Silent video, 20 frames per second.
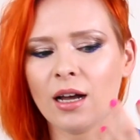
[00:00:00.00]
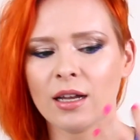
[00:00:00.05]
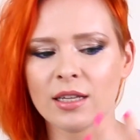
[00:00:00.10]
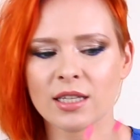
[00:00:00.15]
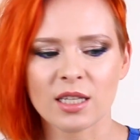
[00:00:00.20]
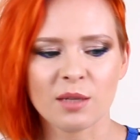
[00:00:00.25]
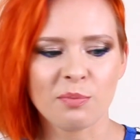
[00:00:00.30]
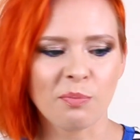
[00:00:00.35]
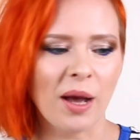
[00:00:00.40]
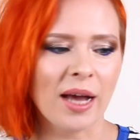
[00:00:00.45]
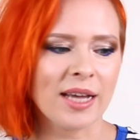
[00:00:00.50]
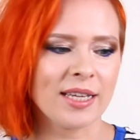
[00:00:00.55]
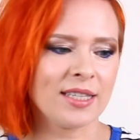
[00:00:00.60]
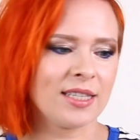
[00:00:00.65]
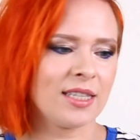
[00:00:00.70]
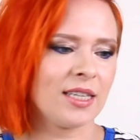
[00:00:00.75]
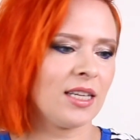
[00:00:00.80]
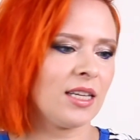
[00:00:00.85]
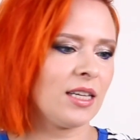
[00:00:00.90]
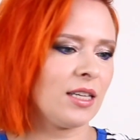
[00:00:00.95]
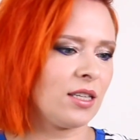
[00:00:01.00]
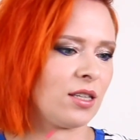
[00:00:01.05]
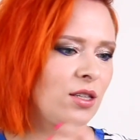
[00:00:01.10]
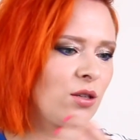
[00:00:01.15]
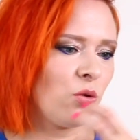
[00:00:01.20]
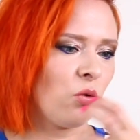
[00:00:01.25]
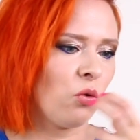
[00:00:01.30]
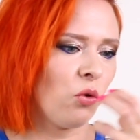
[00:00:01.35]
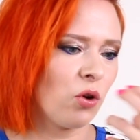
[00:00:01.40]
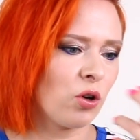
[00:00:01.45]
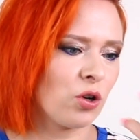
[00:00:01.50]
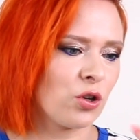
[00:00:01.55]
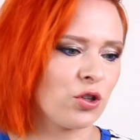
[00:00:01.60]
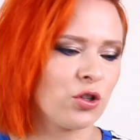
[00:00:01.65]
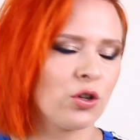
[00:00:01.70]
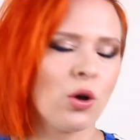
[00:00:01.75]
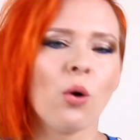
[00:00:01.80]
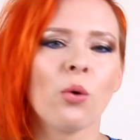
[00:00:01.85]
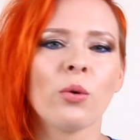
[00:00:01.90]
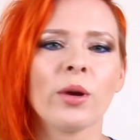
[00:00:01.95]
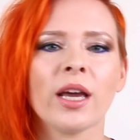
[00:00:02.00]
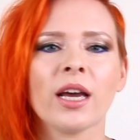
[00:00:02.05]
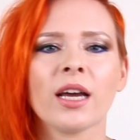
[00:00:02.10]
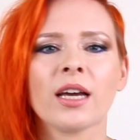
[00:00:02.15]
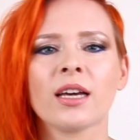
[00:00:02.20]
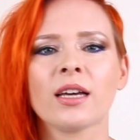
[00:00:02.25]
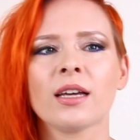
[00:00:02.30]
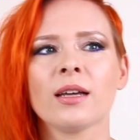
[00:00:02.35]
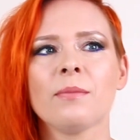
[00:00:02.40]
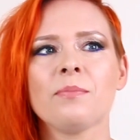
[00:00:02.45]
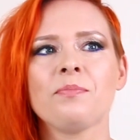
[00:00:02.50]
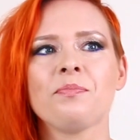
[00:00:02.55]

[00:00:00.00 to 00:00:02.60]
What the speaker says: spices, or zonic,